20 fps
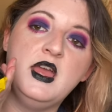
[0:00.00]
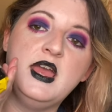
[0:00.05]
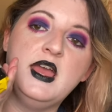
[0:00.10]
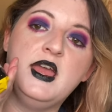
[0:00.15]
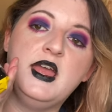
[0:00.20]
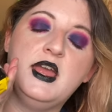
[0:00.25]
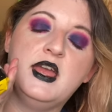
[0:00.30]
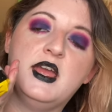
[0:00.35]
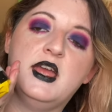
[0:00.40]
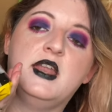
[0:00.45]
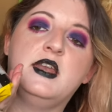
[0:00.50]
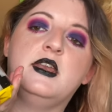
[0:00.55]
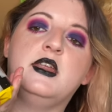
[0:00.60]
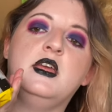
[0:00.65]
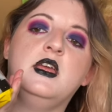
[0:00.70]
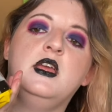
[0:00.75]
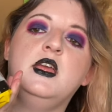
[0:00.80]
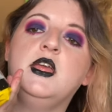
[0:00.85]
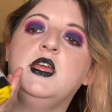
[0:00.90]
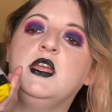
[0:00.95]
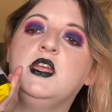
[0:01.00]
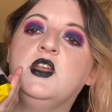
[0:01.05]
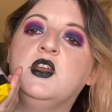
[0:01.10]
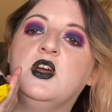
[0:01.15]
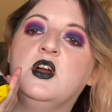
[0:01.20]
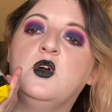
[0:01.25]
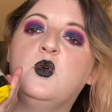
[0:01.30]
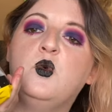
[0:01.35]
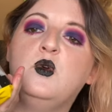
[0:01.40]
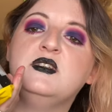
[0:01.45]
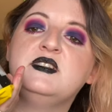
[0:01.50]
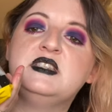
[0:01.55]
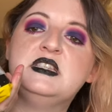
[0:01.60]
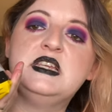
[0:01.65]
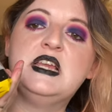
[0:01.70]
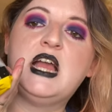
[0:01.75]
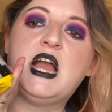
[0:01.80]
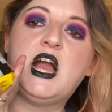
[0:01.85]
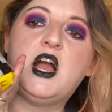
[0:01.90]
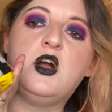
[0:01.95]
and, you know, we'll
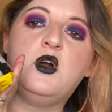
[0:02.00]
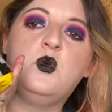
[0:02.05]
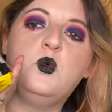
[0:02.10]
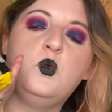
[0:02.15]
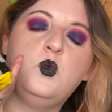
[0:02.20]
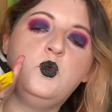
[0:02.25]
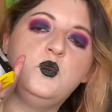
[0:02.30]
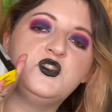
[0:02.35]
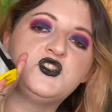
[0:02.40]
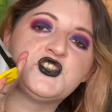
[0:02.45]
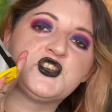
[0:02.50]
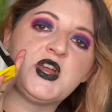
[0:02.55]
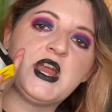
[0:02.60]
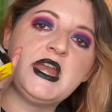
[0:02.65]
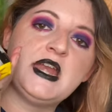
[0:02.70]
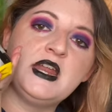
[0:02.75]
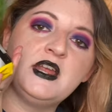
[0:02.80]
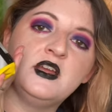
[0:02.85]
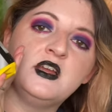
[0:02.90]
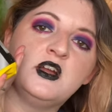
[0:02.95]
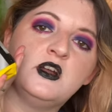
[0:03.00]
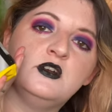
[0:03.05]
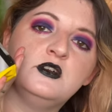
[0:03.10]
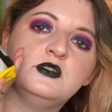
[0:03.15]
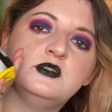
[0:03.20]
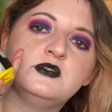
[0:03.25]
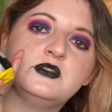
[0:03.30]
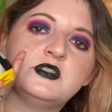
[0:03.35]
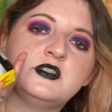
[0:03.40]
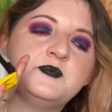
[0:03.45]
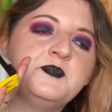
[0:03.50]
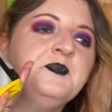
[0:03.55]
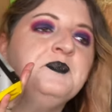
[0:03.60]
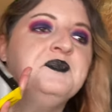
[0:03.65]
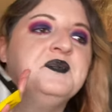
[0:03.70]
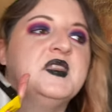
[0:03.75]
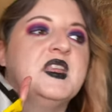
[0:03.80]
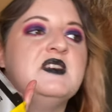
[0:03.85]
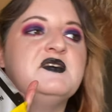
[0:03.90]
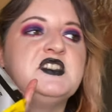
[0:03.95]
see how training goes.
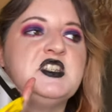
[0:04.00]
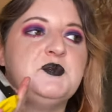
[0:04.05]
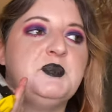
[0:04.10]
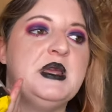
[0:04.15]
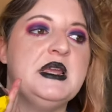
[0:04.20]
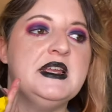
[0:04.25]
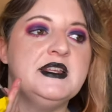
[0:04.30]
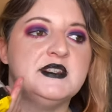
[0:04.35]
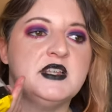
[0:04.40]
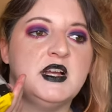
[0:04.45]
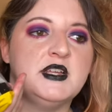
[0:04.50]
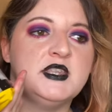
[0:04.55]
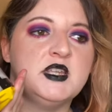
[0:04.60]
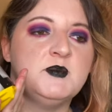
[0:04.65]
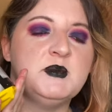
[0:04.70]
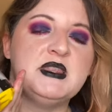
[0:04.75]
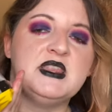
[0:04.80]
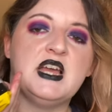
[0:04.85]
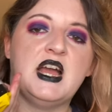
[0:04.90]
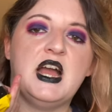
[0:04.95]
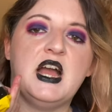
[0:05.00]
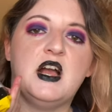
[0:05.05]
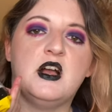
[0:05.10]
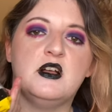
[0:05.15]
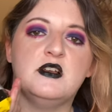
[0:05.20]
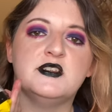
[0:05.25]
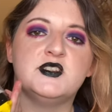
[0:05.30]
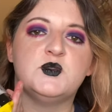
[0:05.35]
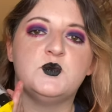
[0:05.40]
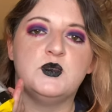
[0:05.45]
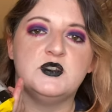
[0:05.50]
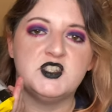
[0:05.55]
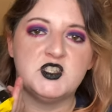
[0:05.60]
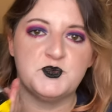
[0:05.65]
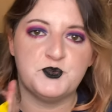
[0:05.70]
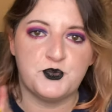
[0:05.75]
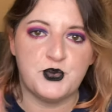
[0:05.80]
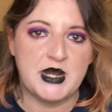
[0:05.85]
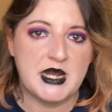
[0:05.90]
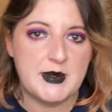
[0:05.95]
If she pees on them in the house, we'll
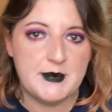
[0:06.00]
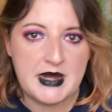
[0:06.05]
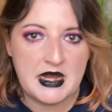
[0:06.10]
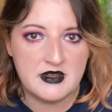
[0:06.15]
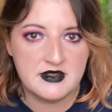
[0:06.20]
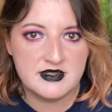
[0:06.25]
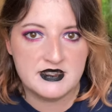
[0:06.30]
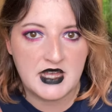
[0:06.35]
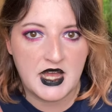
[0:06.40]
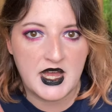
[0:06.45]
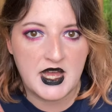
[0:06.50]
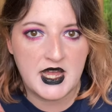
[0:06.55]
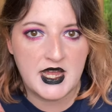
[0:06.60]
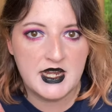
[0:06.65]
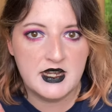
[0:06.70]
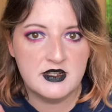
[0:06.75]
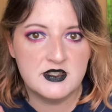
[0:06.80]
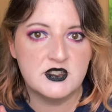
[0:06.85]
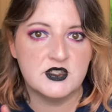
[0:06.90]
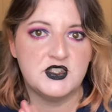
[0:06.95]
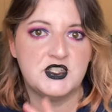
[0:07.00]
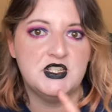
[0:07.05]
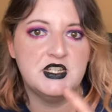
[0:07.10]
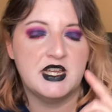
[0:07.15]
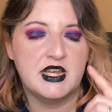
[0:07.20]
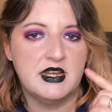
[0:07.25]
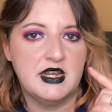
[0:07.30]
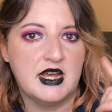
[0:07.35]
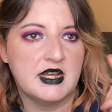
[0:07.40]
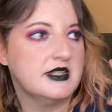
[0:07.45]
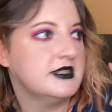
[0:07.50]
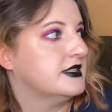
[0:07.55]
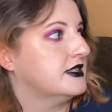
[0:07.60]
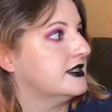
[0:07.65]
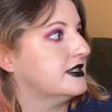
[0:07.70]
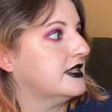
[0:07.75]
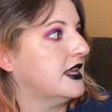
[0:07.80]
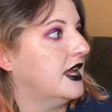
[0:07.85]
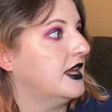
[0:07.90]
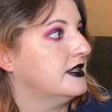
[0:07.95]
just bring them outside so she connects the
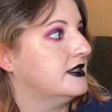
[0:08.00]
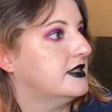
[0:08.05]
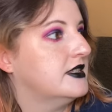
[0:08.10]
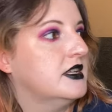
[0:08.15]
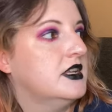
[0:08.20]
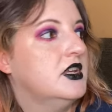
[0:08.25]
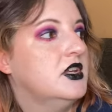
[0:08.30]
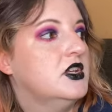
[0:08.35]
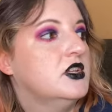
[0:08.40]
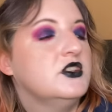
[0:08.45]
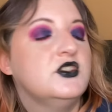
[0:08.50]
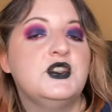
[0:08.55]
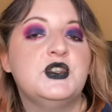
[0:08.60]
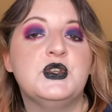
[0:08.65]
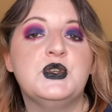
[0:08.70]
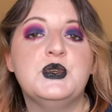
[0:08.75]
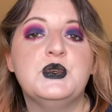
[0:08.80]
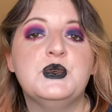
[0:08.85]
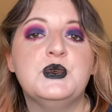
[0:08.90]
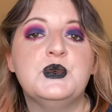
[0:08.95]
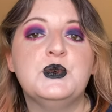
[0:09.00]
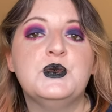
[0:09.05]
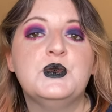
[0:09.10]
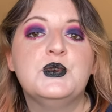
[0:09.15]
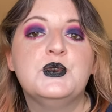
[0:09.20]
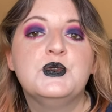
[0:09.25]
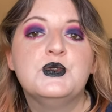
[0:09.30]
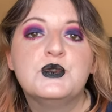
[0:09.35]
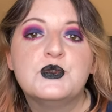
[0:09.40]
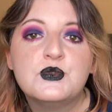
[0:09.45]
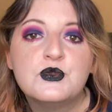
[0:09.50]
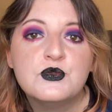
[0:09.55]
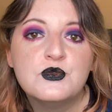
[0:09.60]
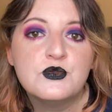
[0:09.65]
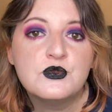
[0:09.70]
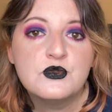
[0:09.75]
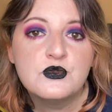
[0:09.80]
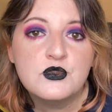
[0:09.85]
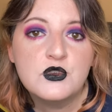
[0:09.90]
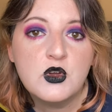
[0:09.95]
scent to
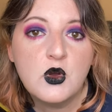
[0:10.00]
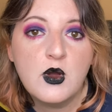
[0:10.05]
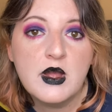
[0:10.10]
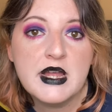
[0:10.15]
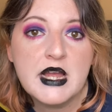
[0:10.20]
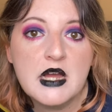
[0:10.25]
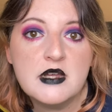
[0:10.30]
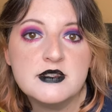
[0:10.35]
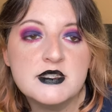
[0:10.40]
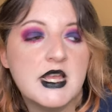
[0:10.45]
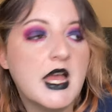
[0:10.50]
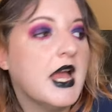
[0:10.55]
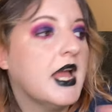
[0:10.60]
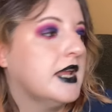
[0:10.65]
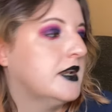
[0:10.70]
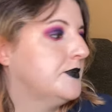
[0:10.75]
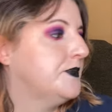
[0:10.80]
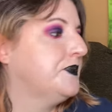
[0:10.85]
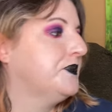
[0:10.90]
going outside.